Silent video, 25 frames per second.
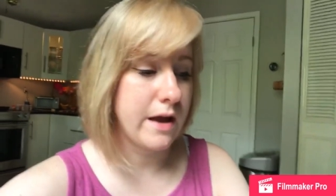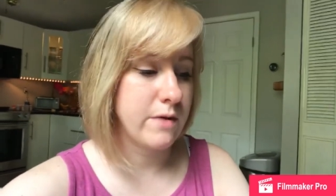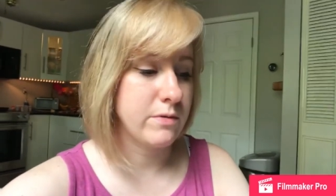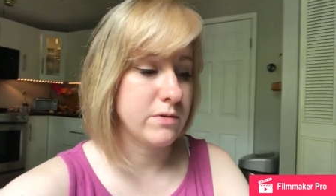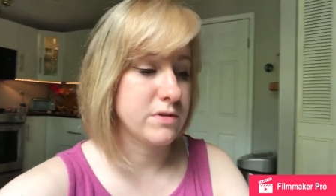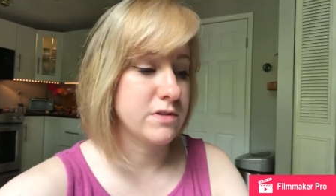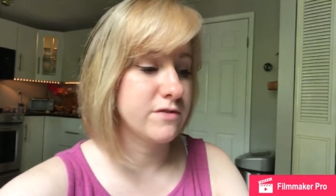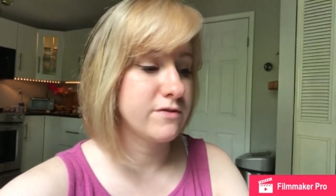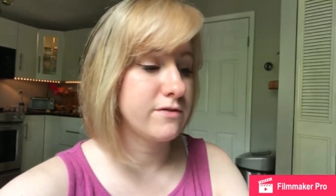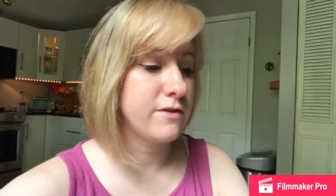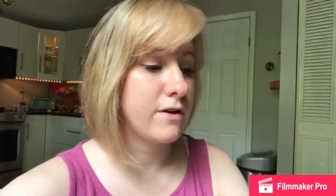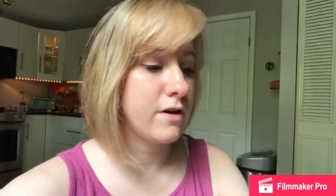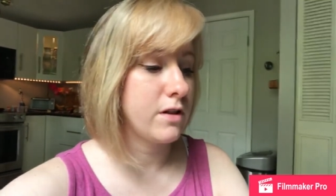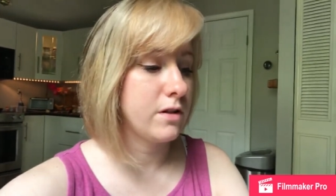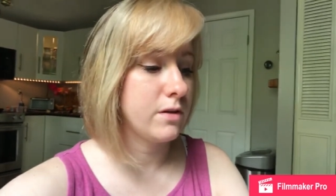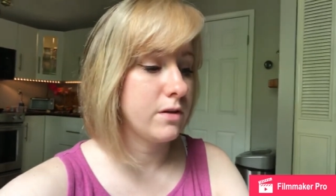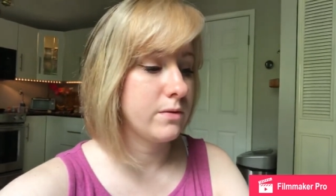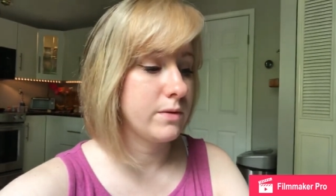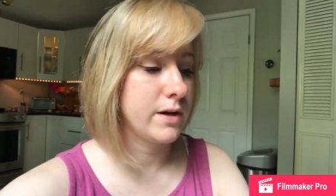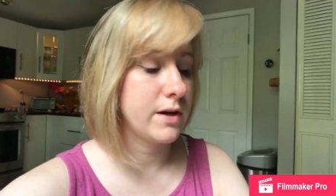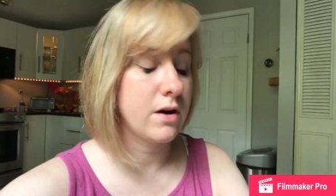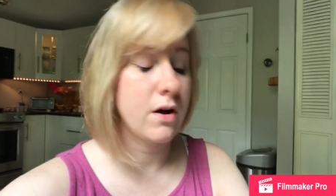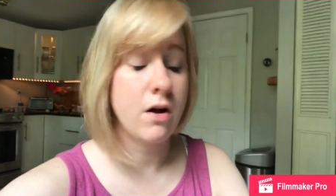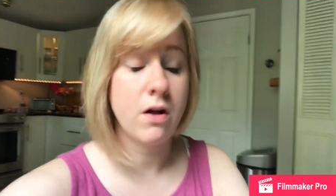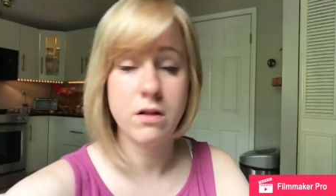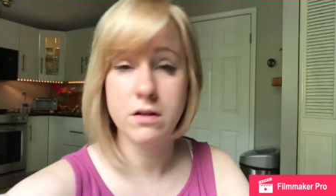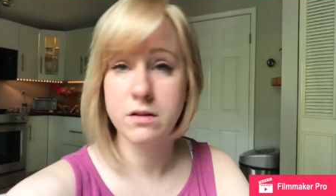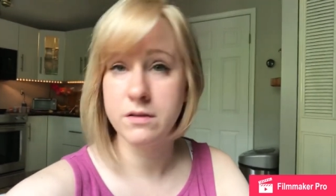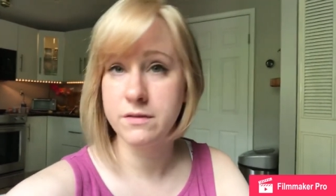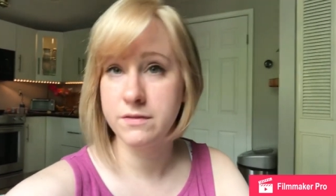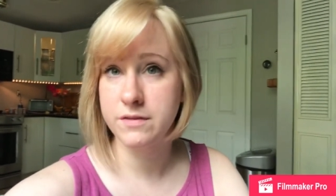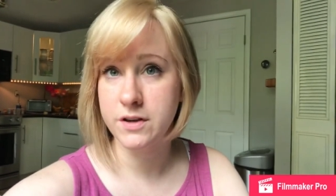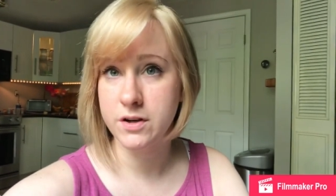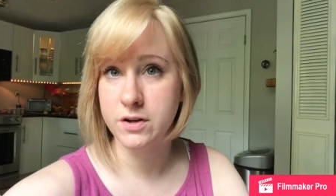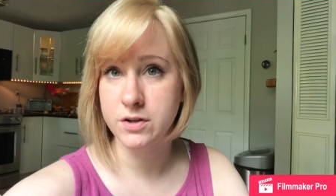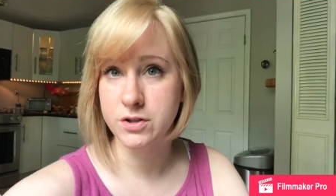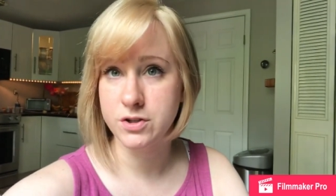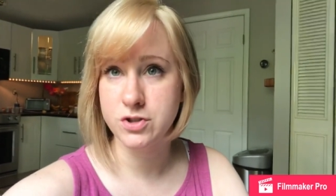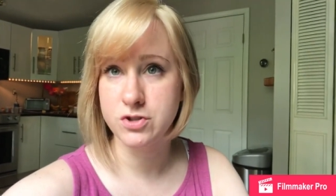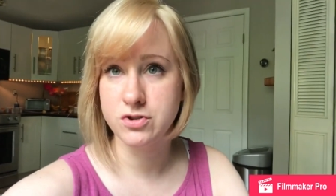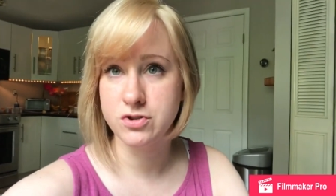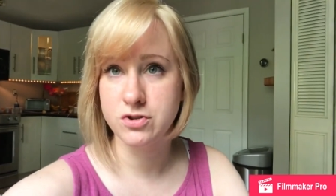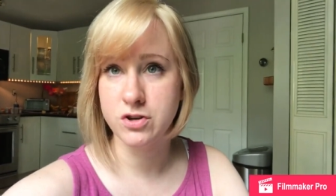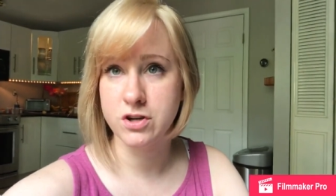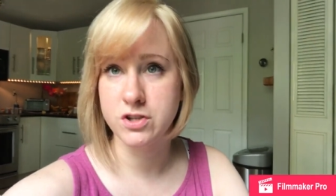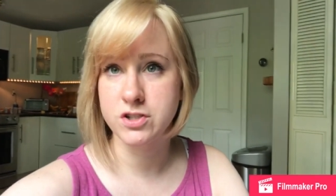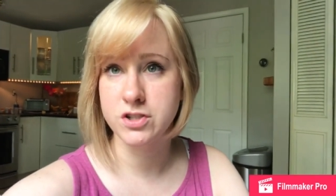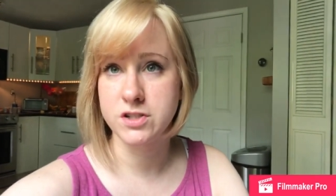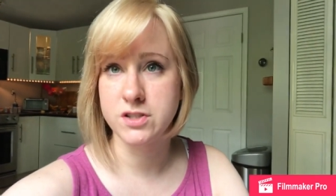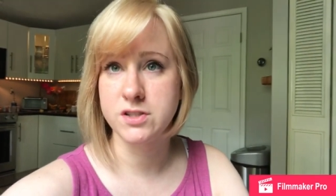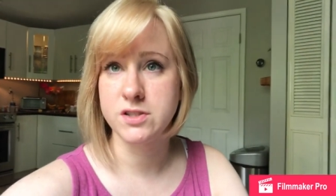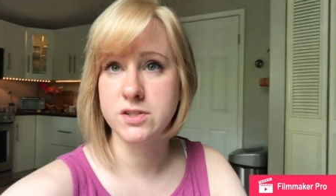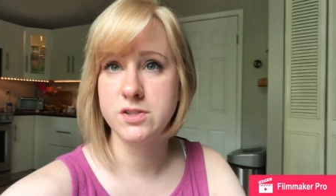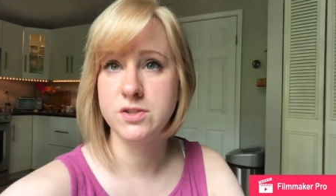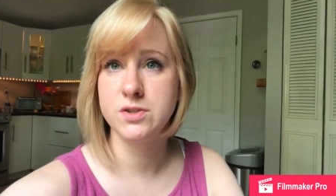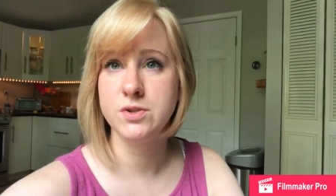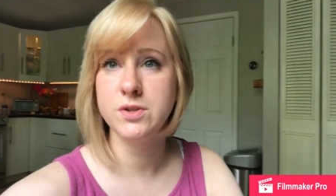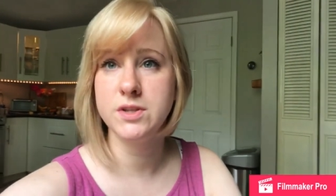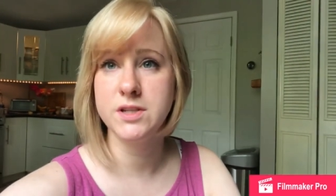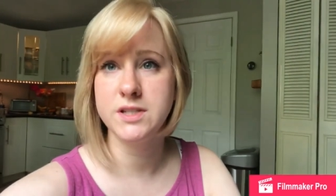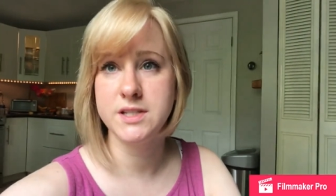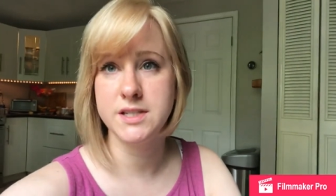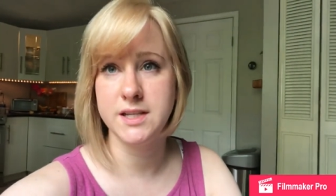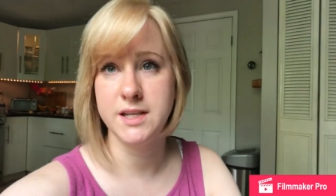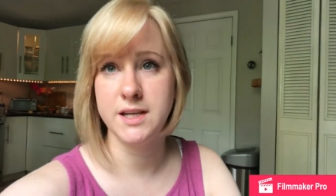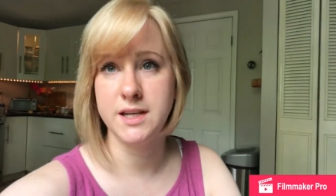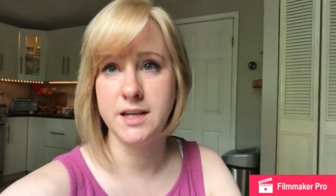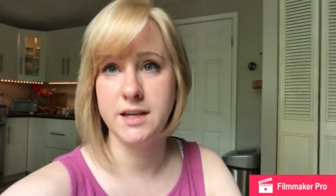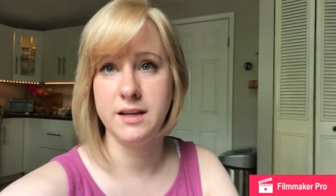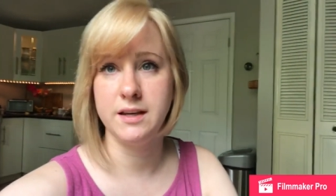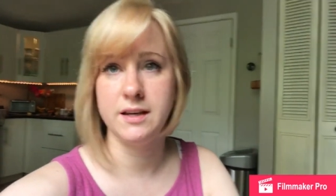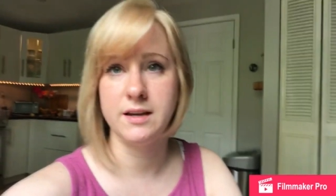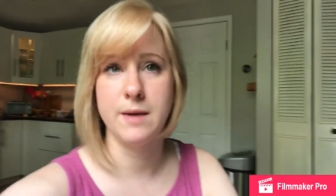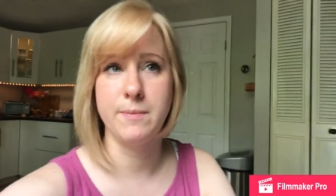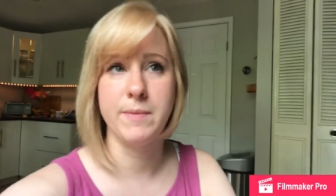I was following all of their instructions to the T.